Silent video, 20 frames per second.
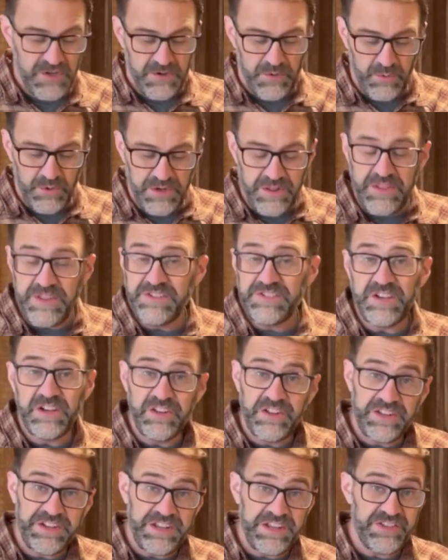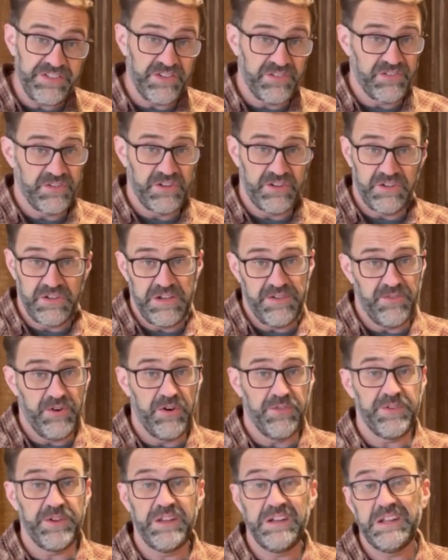One of these LEDs aren't going to give
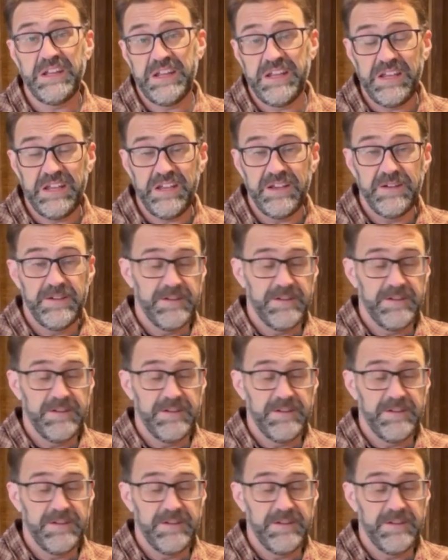off any heat.